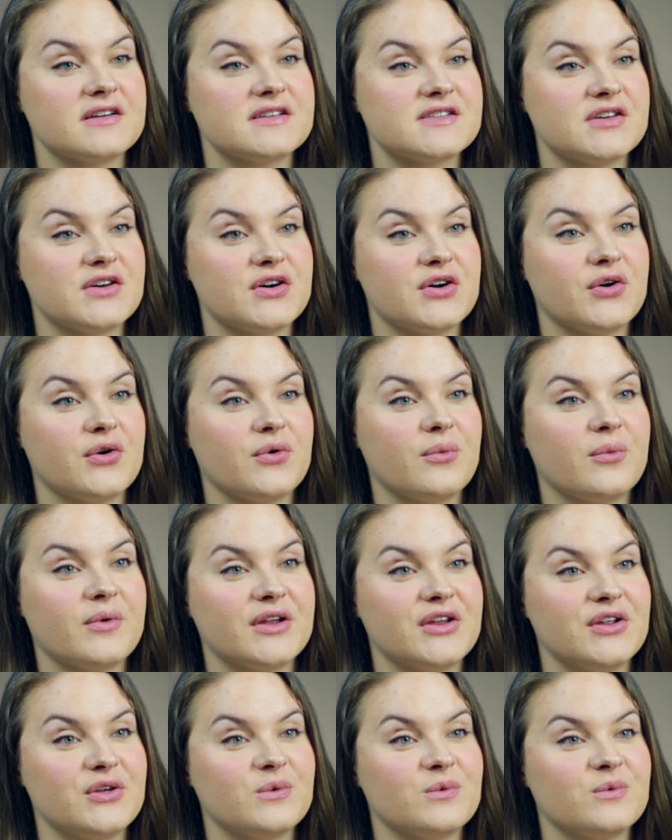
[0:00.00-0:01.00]
So
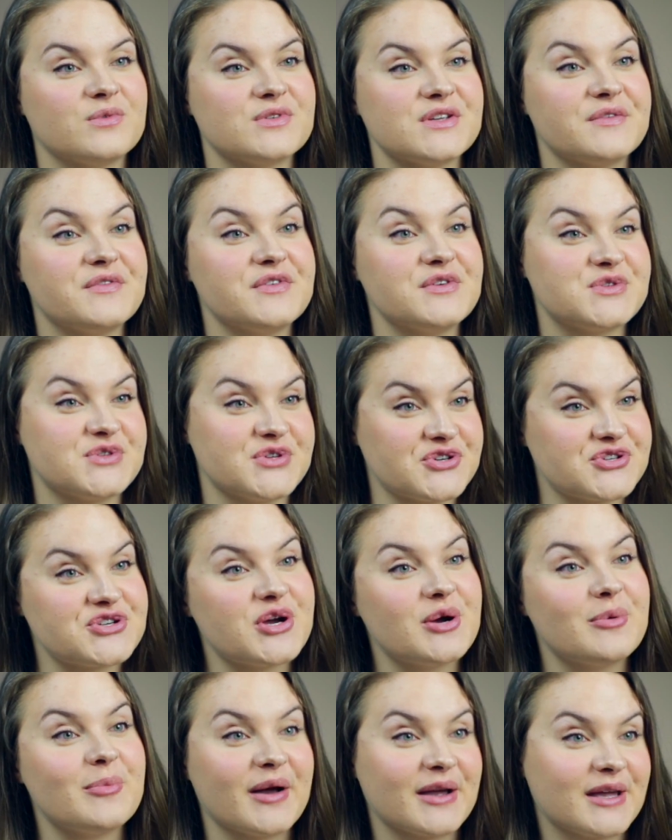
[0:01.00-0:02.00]
if you search
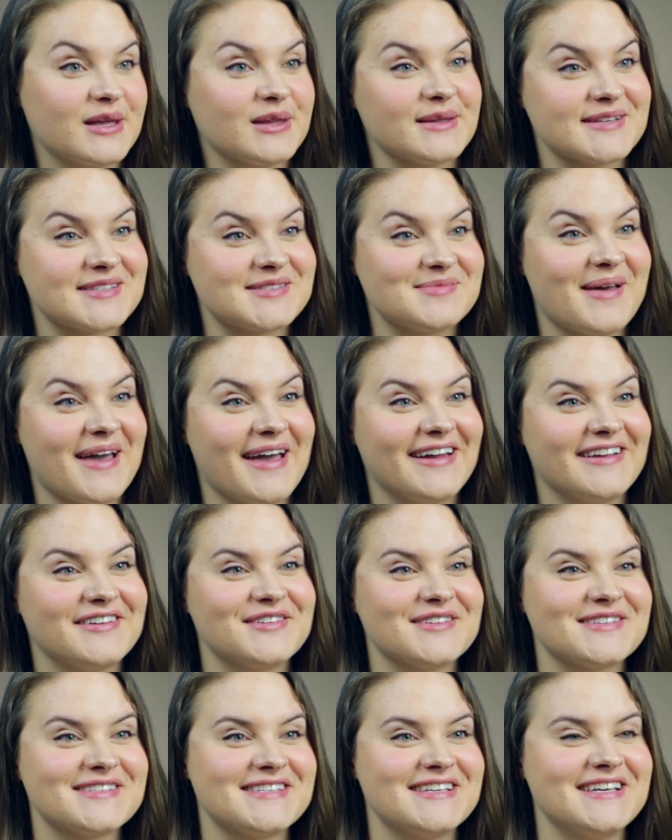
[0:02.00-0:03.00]
homunculus man,
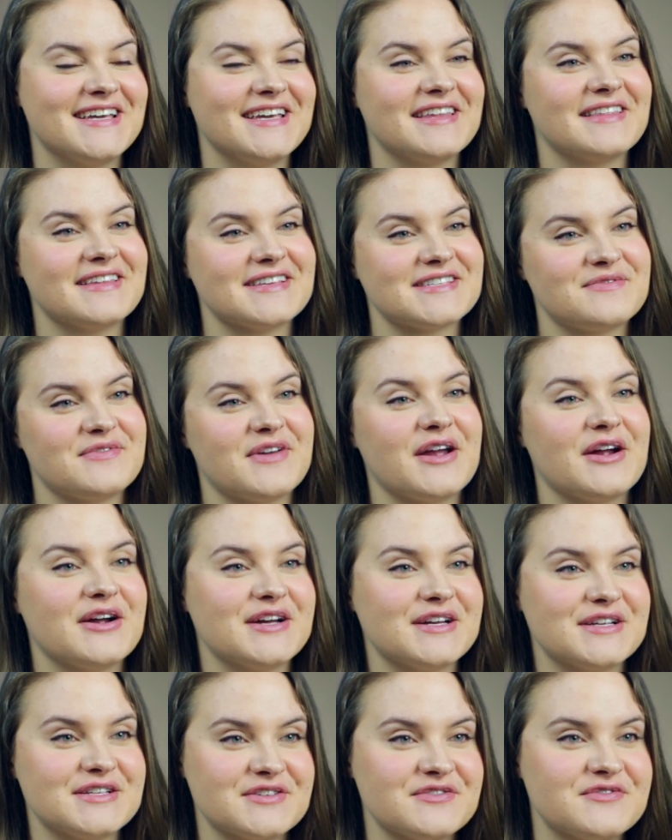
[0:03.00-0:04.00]
you'll see this
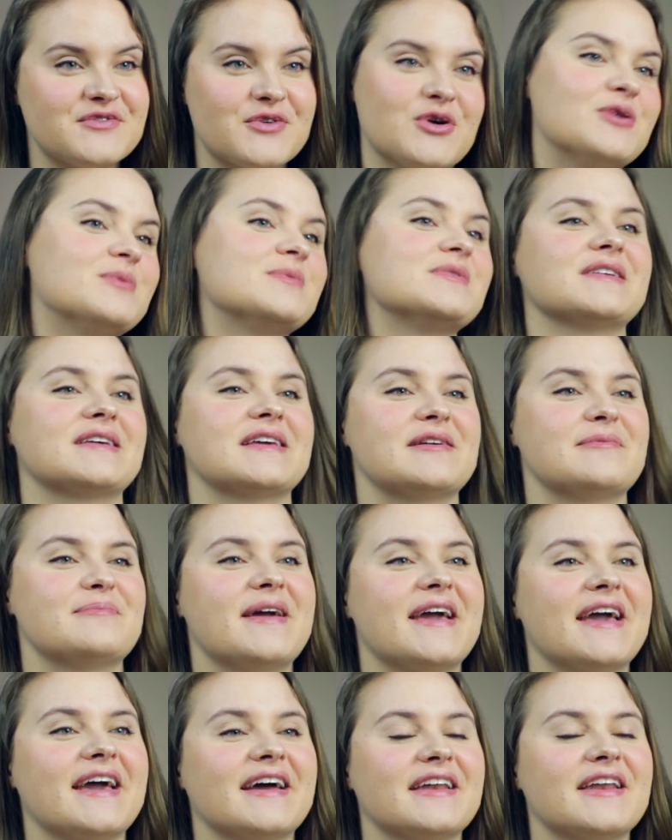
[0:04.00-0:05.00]
very deformed looking
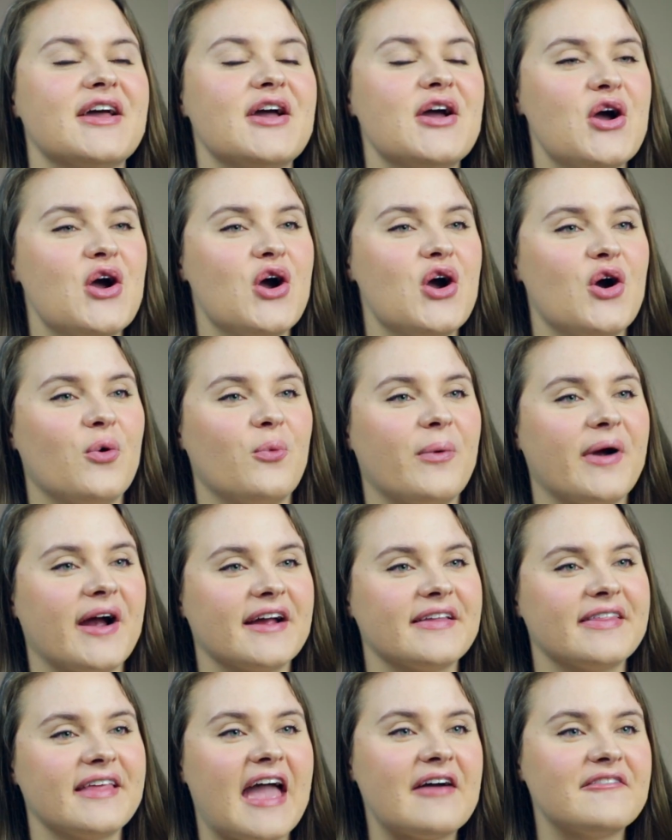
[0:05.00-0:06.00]
man
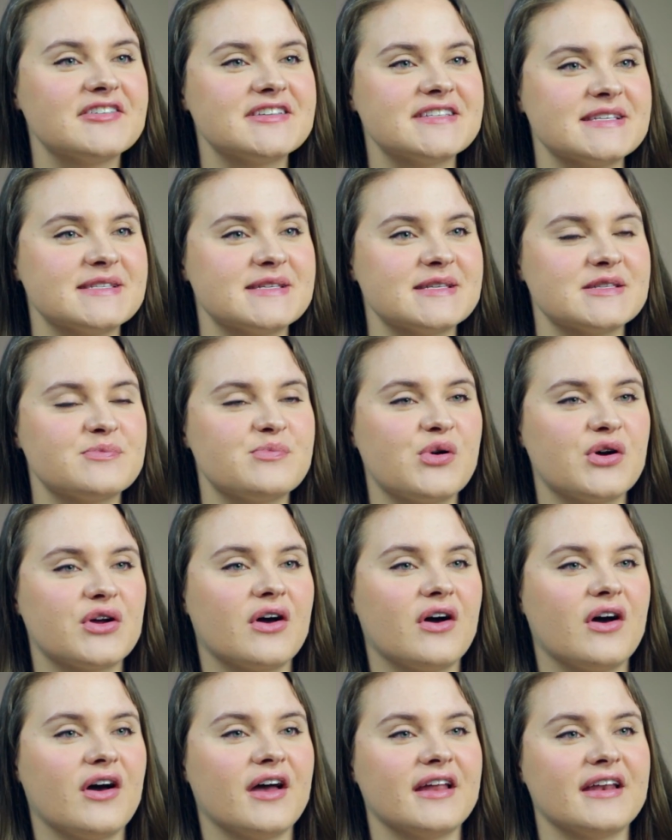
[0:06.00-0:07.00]
where the emphasis is put
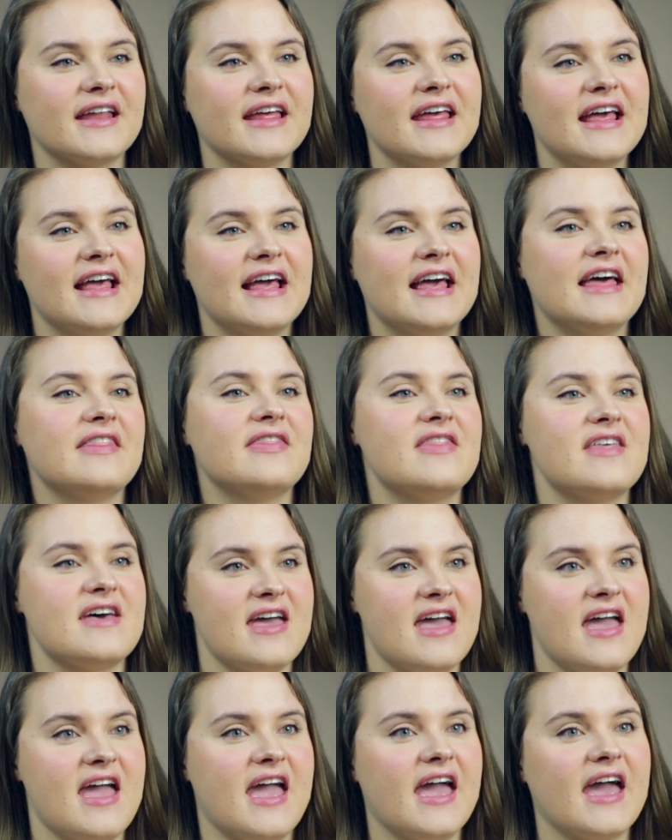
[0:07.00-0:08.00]
on the
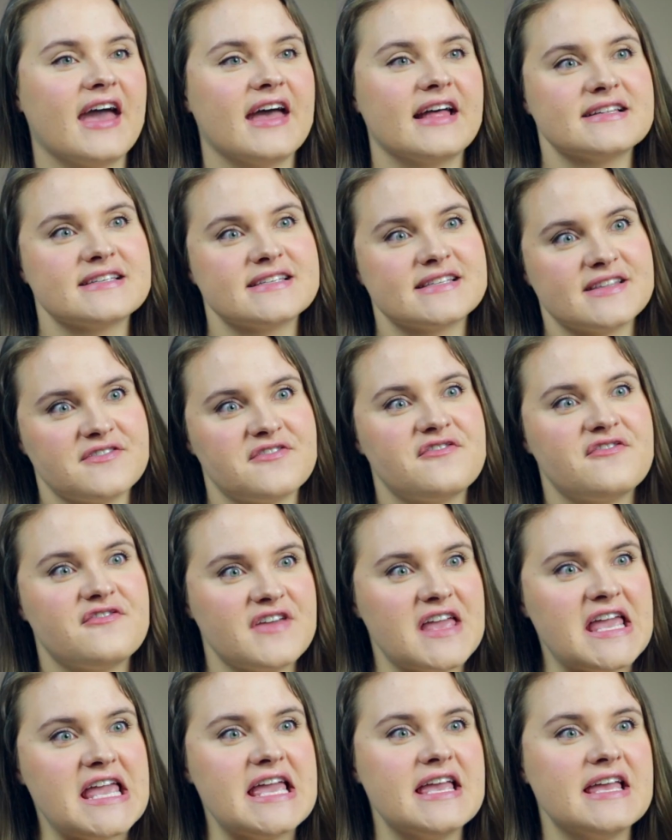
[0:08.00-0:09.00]
hands, the
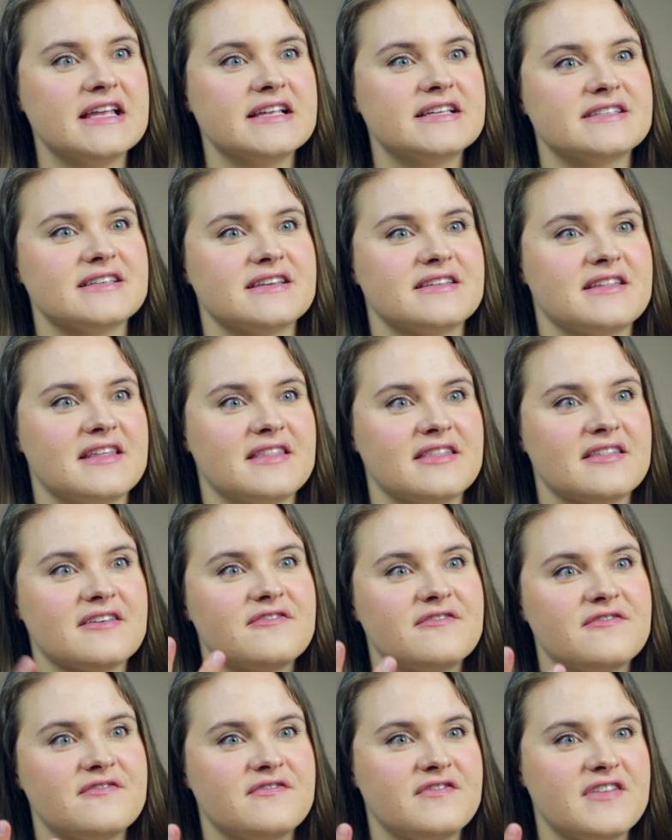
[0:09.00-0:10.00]
feet, and then the
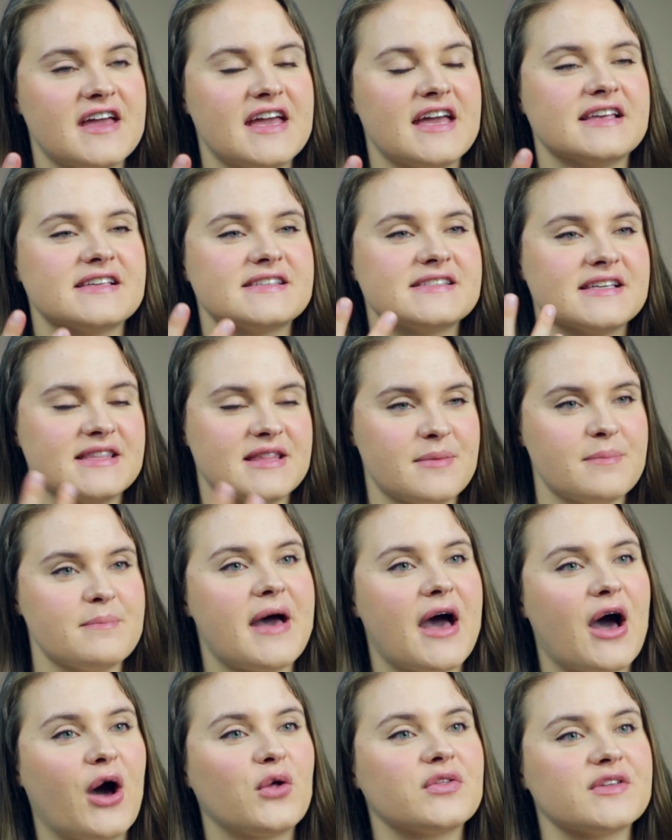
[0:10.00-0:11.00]
face and the
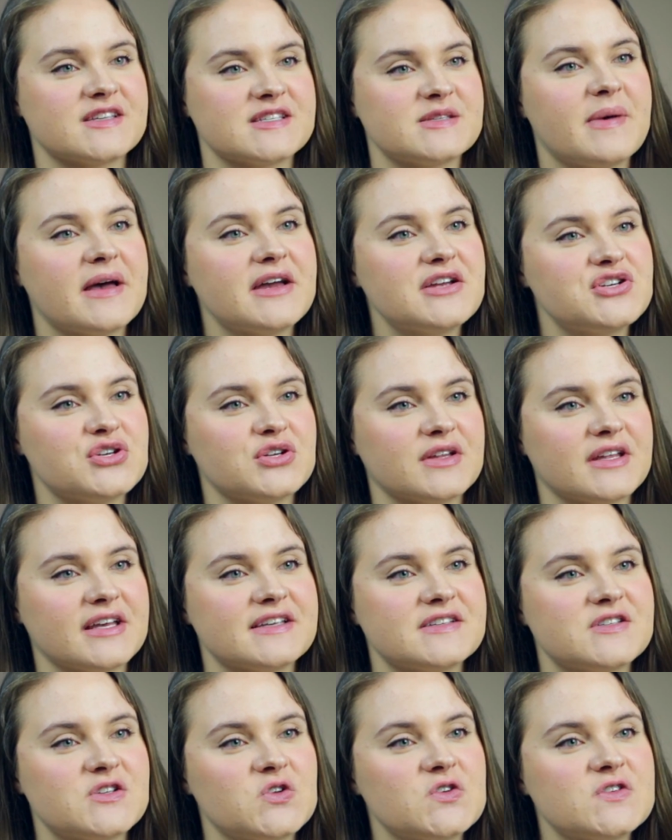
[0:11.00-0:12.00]
mouth especially.
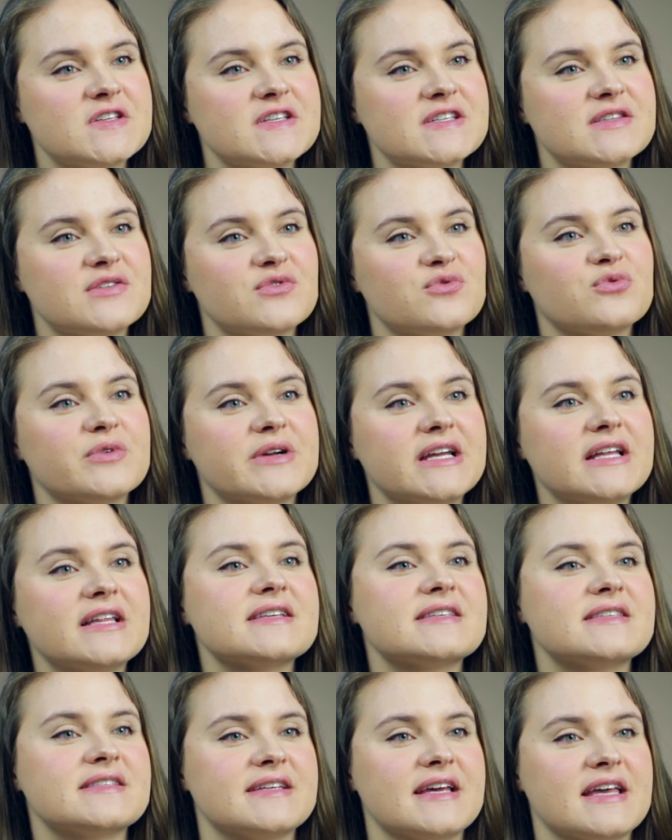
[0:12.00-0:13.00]
So this is the real
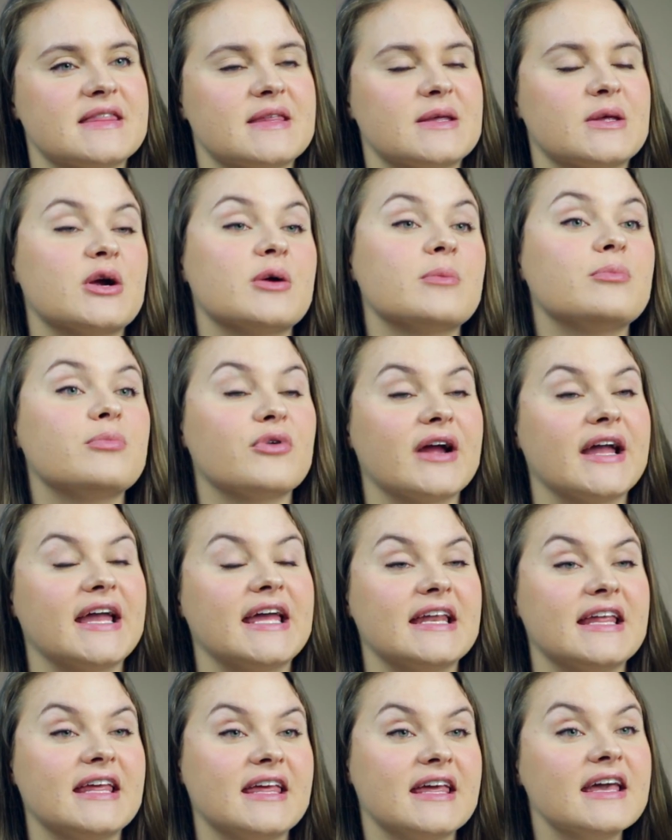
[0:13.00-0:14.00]
estate that our
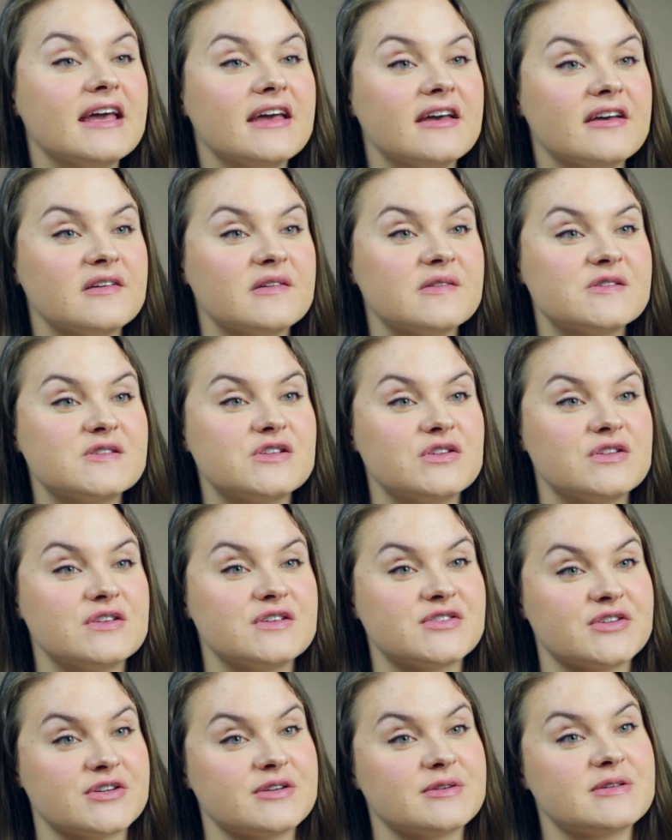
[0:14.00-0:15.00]
brain gives to these
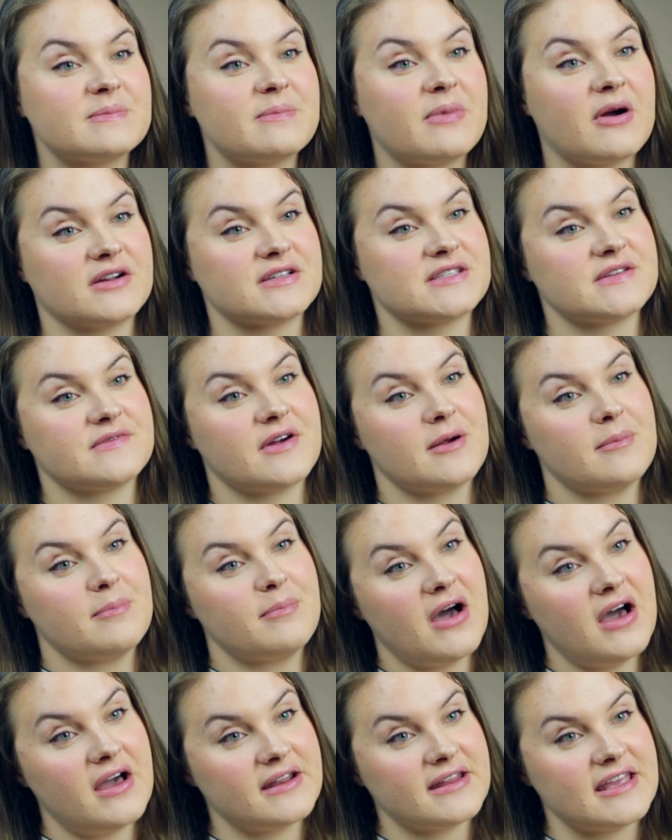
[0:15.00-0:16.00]
certain parts of our
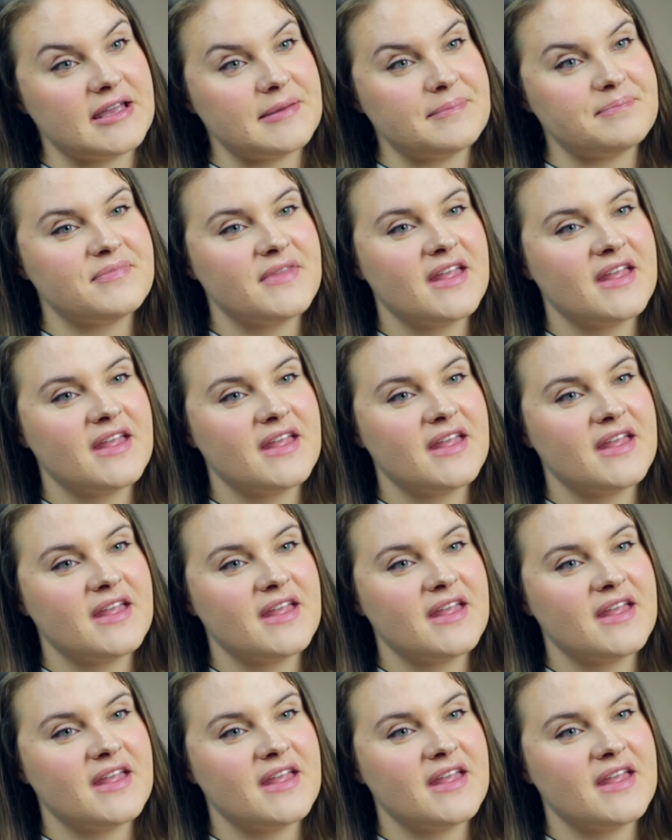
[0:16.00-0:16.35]
body.